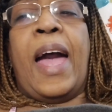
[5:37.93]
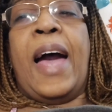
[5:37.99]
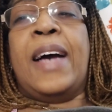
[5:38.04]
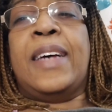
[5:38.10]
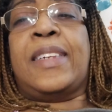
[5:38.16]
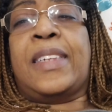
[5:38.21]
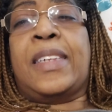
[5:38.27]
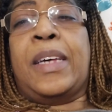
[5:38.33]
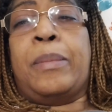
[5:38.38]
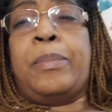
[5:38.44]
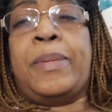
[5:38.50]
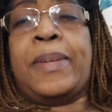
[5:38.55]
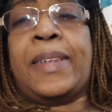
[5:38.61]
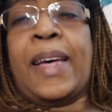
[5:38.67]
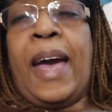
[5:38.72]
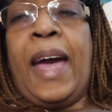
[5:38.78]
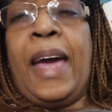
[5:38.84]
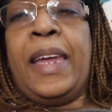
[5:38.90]
has
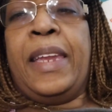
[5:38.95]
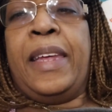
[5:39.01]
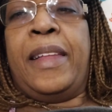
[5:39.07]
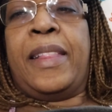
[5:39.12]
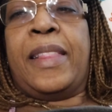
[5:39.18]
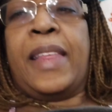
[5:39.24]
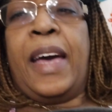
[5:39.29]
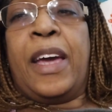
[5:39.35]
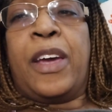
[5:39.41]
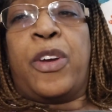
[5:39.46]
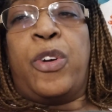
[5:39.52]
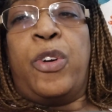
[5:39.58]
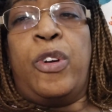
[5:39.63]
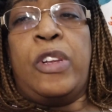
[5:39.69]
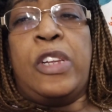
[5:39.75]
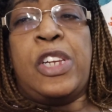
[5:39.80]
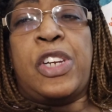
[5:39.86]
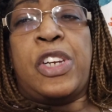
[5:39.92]
subsided. Thank
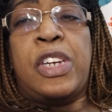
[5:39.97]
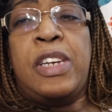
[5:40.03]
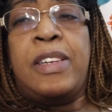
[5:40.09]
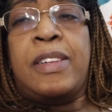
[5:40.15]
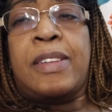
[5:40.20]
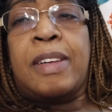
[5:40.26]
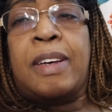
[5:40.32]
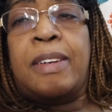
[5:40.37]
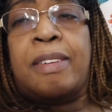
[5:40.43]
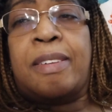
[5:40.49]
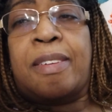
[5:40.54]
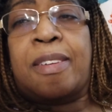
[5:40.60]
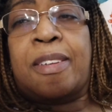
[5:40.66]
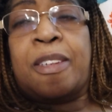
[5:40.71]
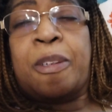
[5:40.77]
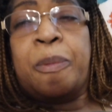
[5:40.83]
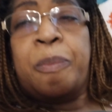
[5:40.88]
you, Jesus.